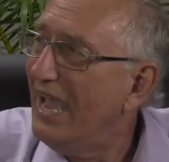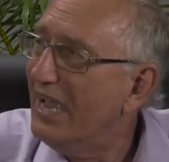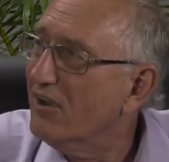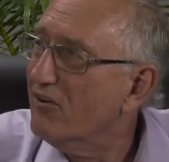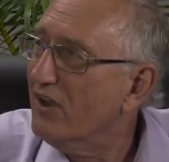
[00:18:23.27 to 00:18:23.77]

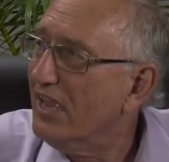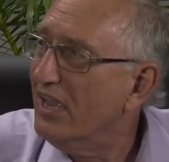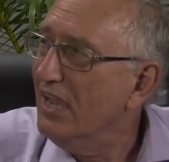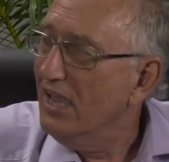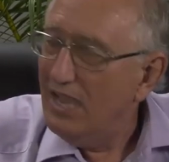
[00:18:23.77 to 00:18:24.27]

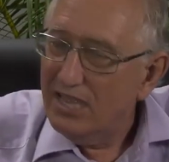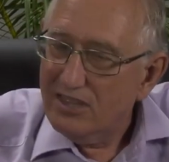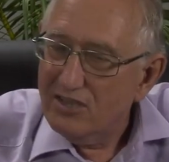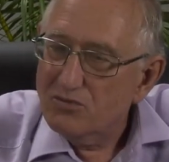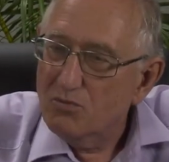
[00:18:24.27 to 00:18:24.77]
angry, and
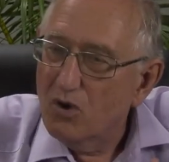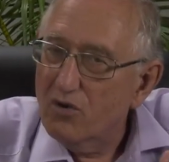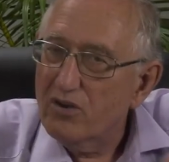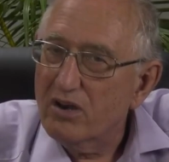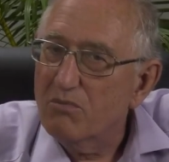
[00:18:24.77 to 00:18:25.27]
there's
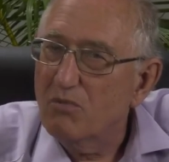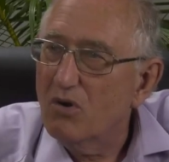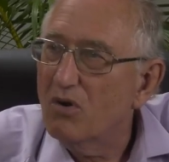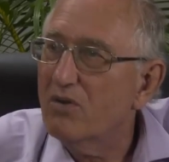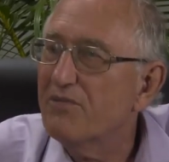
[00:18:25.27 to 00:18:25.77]
more and
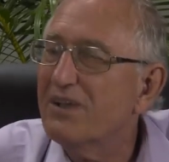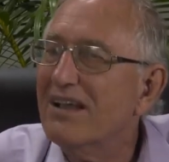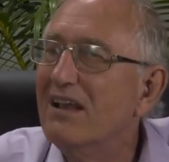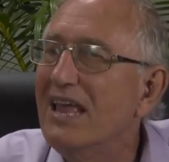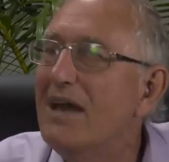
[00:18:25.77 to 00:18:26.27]
more of a
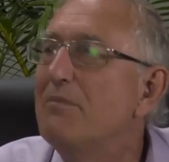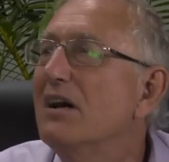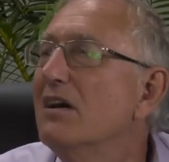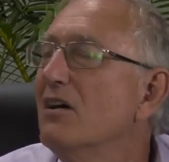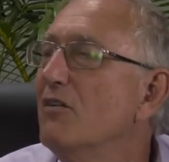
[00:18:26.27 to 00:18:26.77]

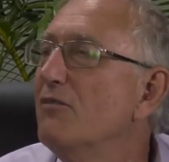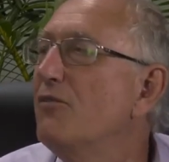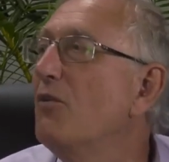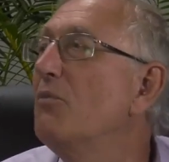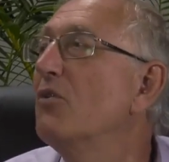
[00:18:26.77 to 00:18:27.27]
clamor
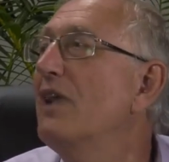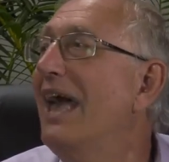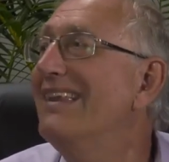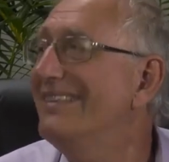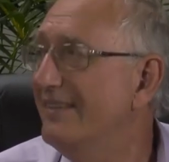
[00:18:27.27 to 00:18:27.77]
for
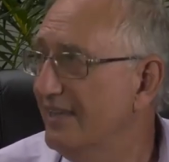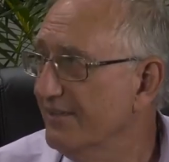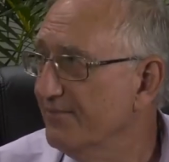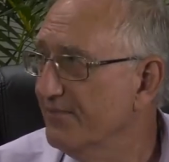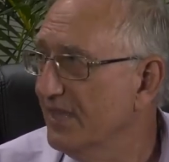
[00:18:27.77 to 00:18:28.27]
morality.
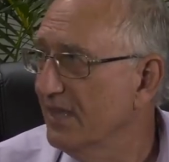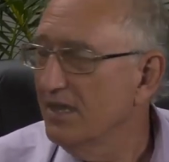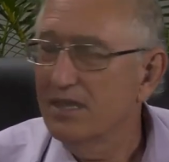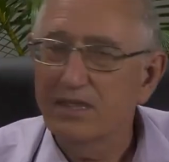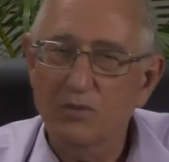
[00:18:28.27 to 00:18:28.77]

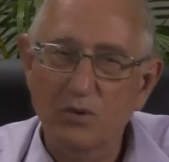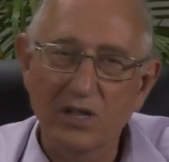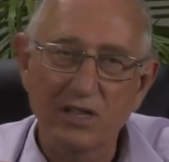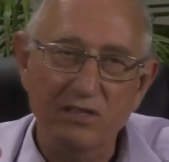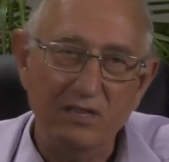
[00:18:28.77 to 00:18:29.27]
The
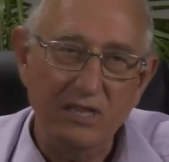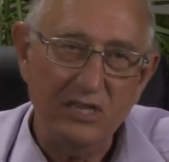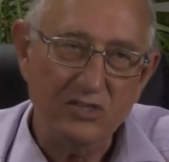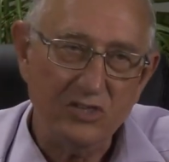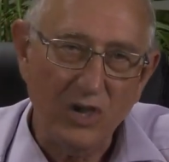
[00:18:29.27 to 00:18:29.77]
world
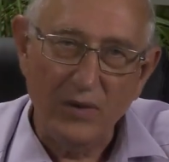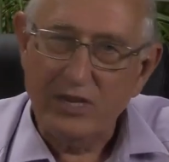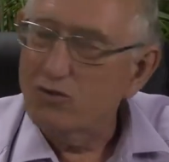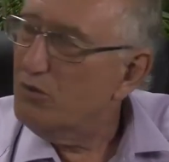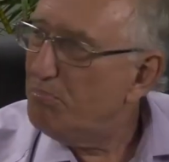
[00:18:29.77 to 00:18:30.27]
is
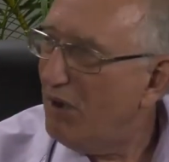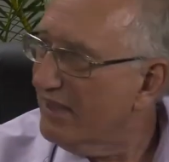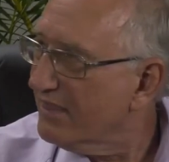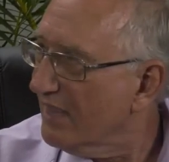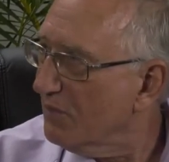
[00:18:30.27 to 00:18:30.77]
going to
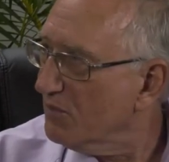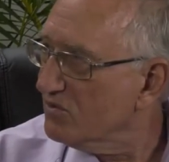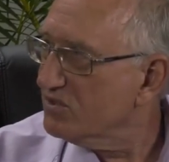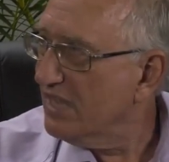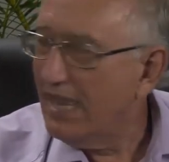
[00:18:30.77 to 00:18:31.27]
pot, they will
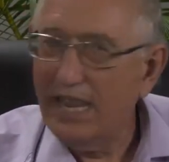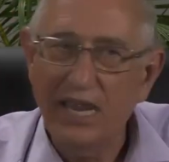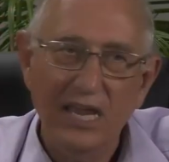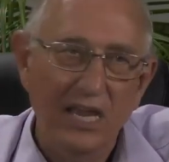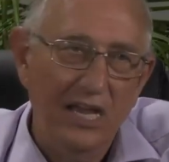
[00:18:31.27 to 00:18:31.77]

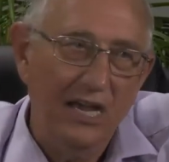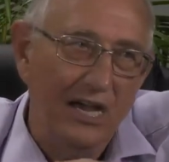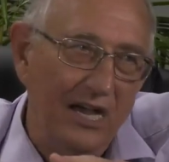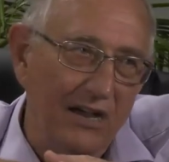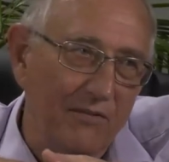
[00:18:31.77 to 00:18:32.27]
say.
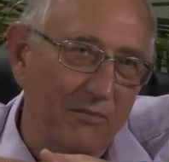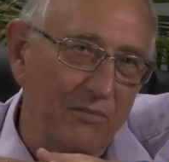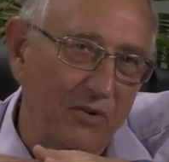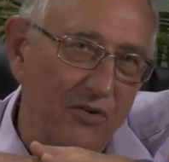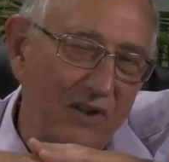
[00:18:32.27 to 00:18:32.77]

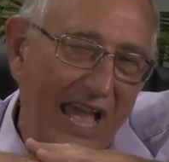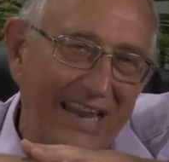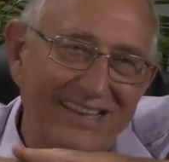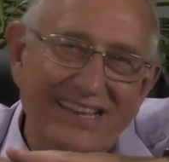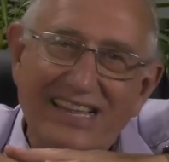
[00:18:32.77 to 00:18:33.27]

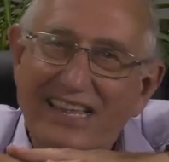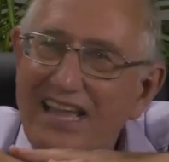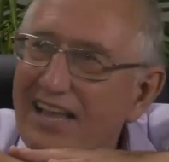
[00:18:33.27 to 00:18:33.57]
Morality